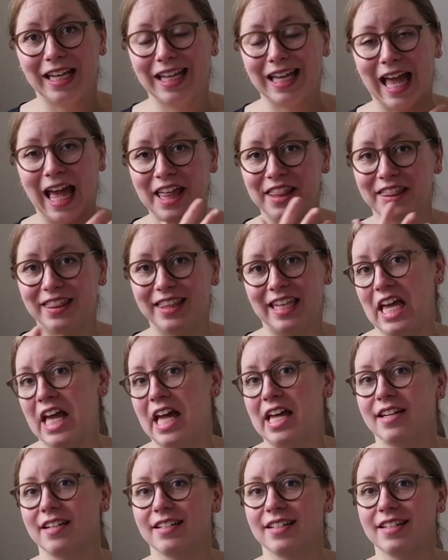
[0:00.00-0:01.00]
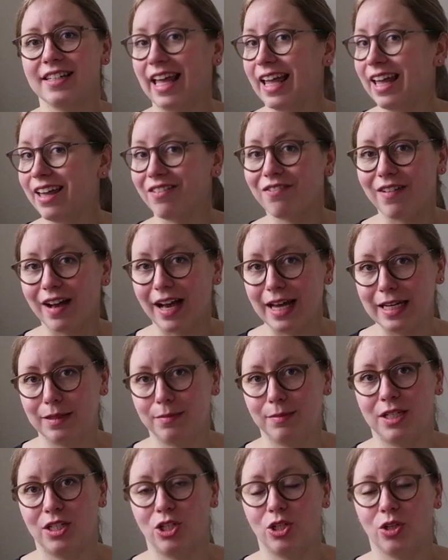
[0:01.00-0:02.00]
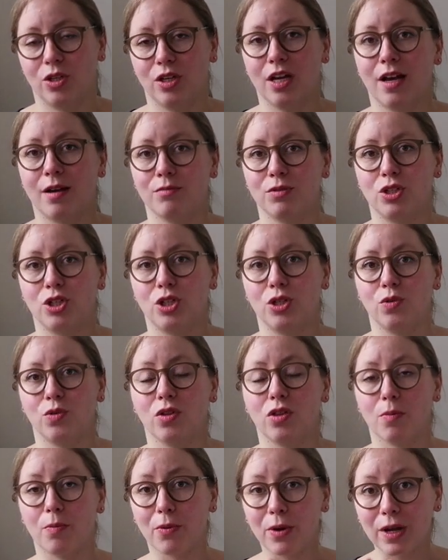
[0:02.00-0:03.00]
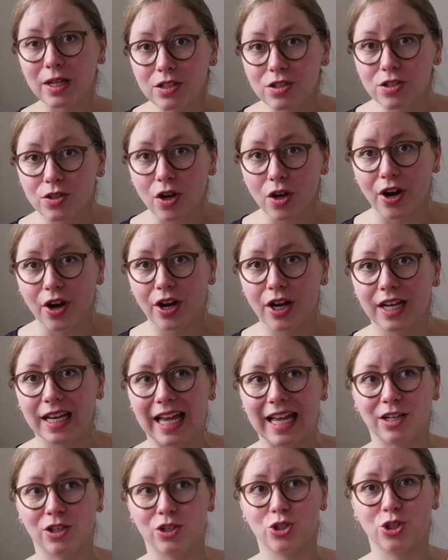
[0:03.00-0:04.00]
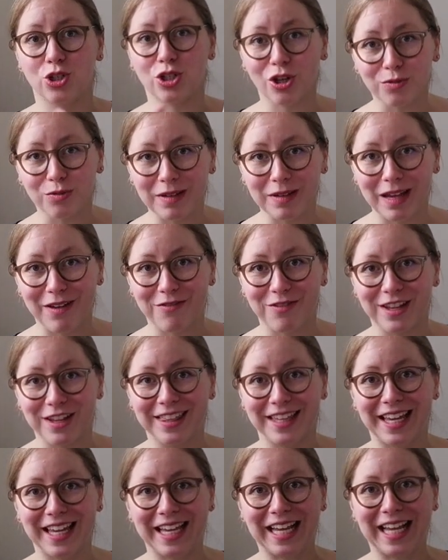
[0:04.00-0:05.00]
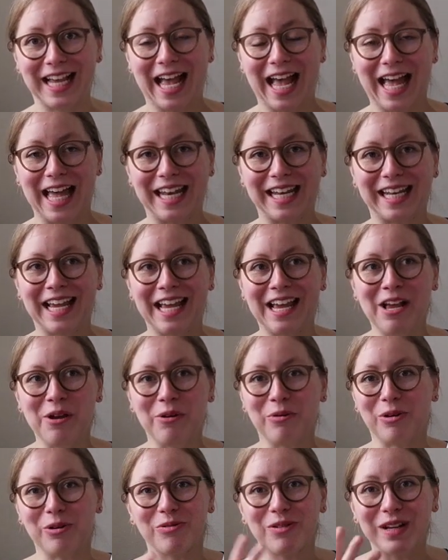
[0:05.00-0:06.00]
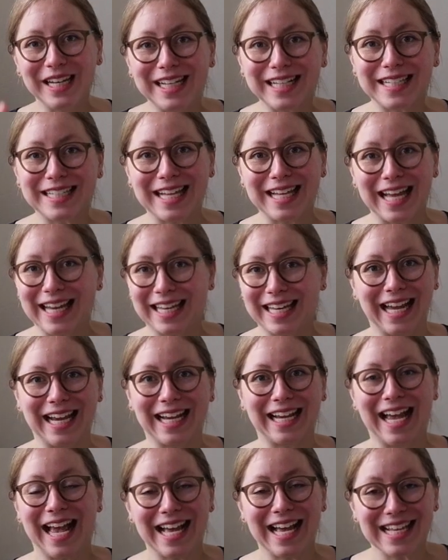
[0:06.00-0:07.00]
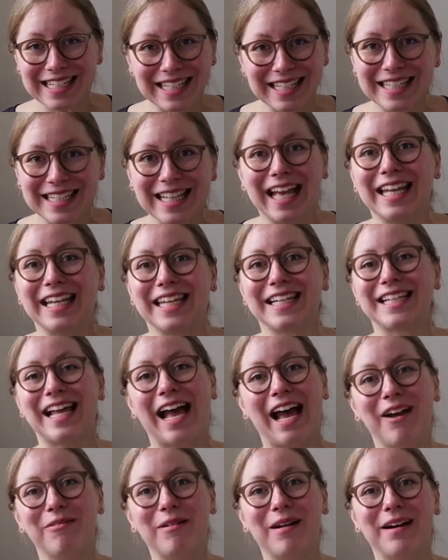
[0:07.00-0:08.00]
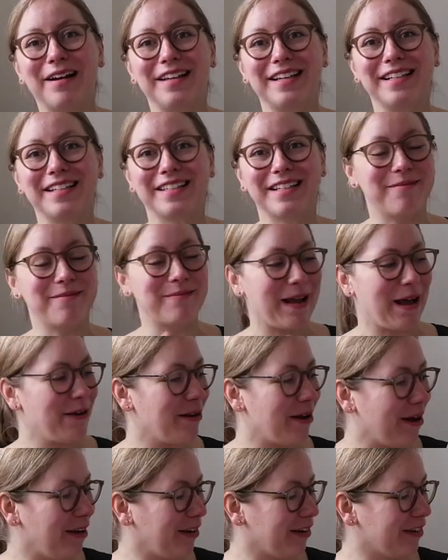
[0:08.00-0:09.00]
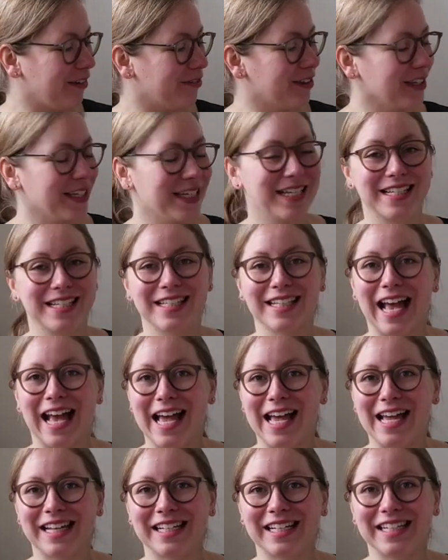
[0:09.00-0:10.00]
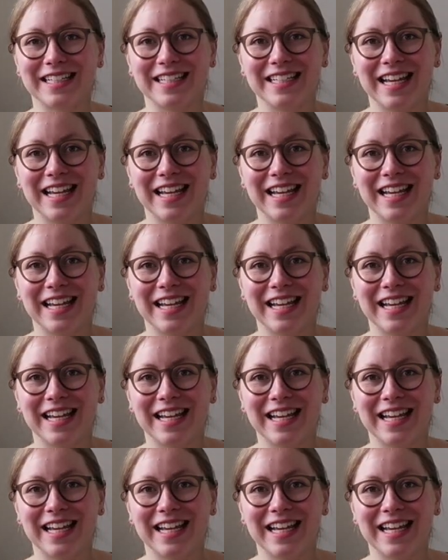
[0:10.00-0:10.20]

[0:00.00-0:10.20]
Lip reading: at the end, they invited me to come to the print start and showed me everything, and were really excited, as excited as I was about all of this. And